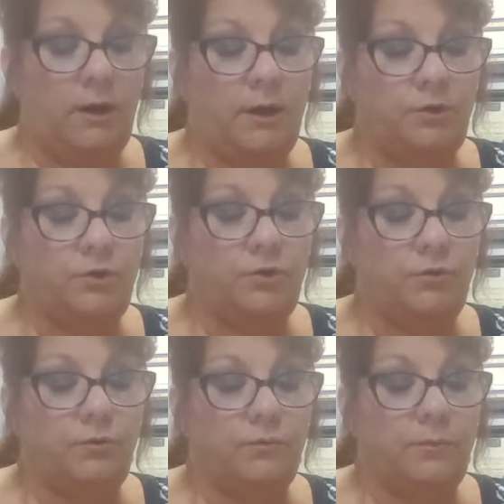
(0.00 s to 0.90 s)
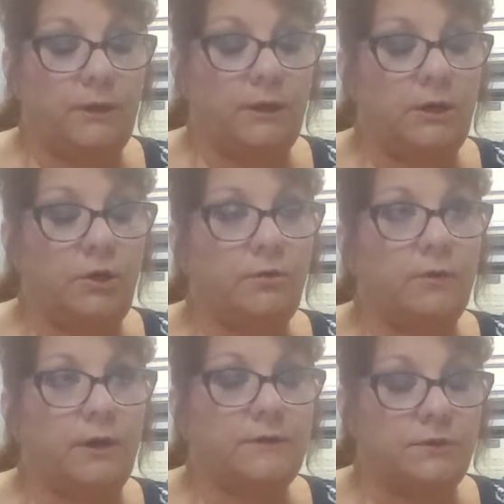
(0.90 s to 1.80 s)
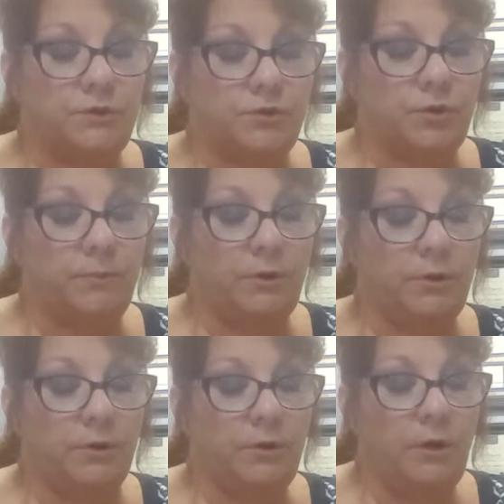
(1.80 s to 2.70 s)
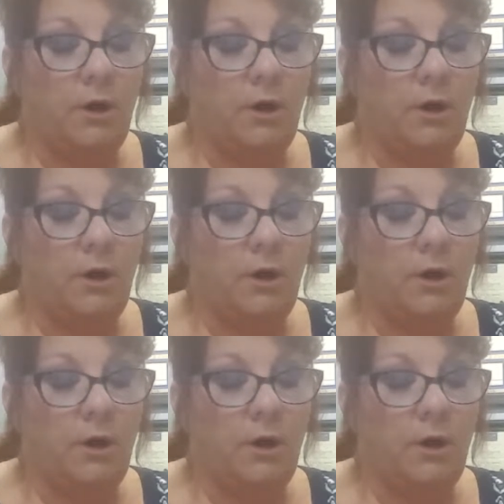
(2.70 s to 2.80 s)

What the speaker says: you being a U.S. distributor.